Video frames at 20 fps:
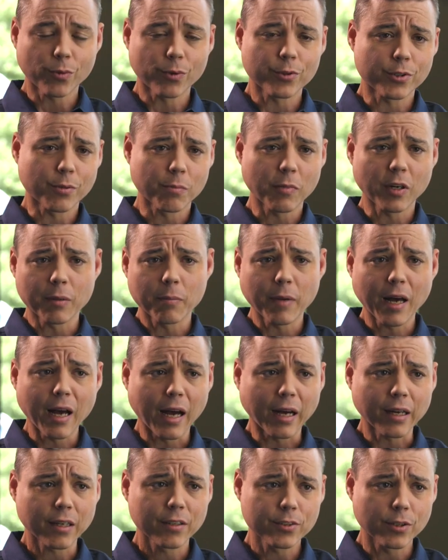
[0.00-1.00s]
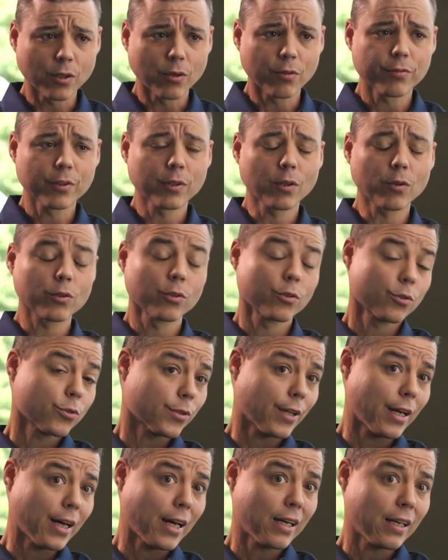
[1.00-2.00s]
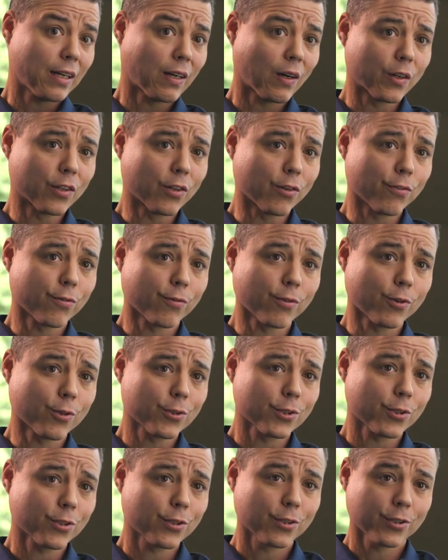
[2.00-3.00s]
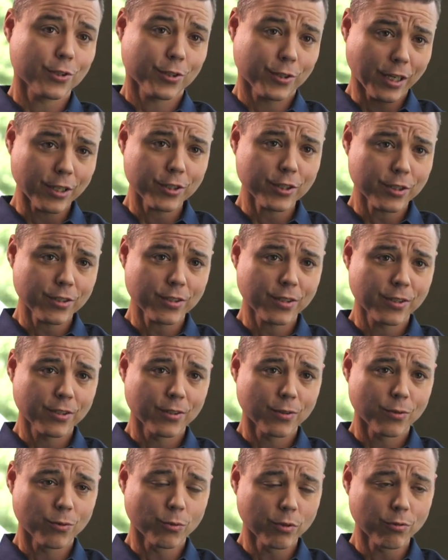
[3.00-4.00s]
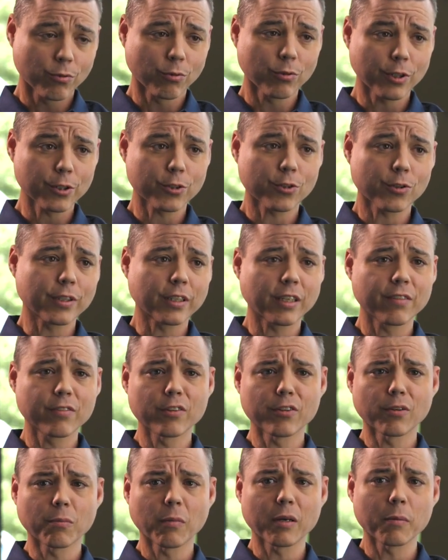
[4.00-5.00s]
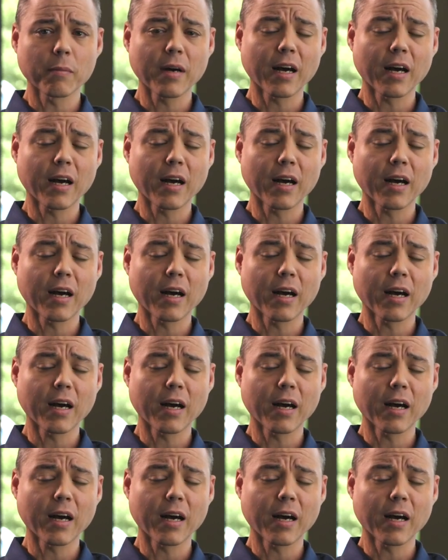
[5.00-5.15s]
or it's your money back. So if you don't lose that on your first session, we will literally give you your money